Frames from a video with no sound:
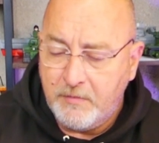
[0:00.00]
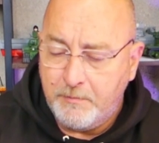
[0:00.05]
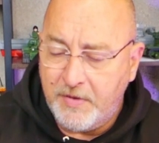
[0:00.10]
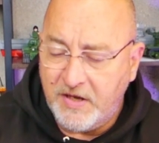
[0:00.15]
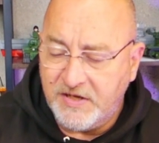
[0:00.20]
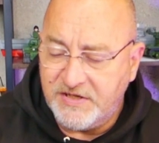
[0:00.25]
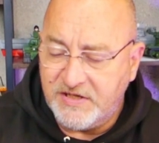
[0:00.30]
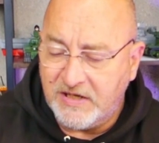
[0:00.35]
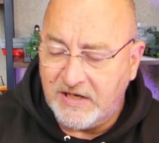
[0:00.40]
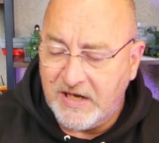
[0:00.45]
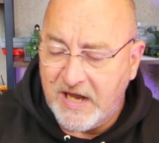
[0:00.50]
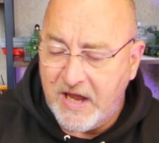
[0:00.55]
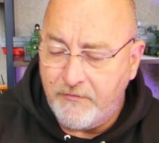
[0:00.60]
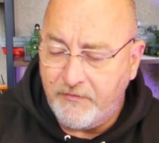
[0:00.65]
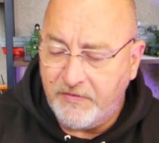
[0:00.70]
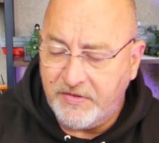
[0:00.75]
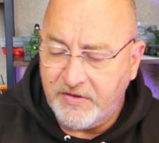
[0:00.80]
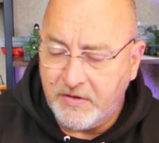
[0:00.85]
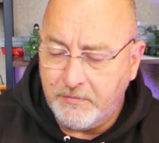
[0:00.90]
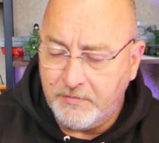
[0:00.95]
Basically
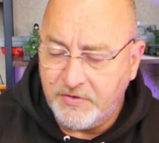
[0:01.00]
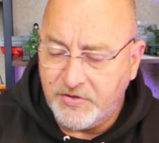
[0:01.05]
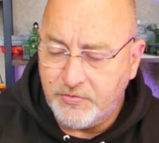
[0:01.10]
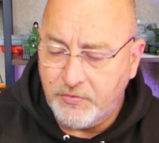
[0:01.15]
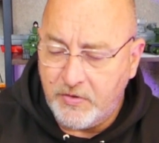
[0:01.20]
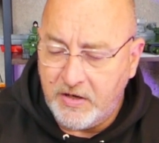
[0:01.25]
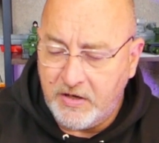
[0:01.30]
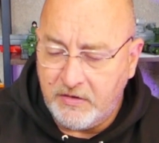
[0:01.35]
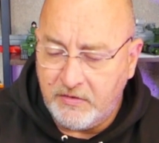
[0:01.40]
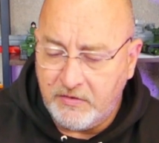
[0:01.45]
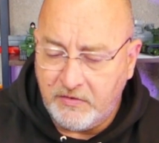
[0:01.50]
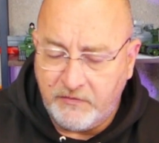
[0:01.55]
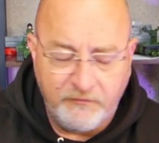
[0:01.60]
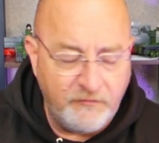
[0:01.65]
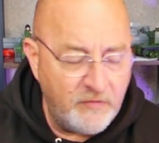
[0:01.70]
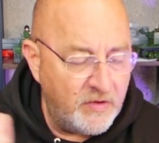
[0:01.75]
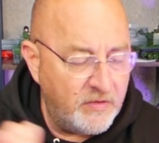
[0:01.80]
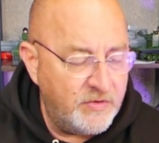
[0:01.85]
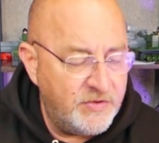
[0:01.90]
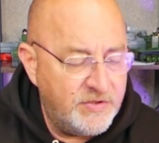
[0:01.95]
everything between the
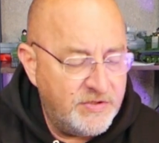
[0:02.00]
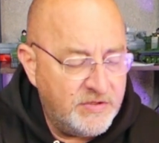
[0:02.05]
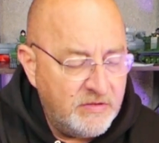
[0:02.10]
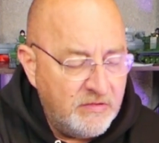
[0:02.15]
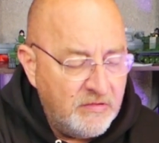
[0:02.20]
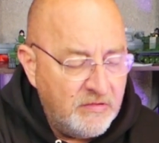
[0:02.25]
front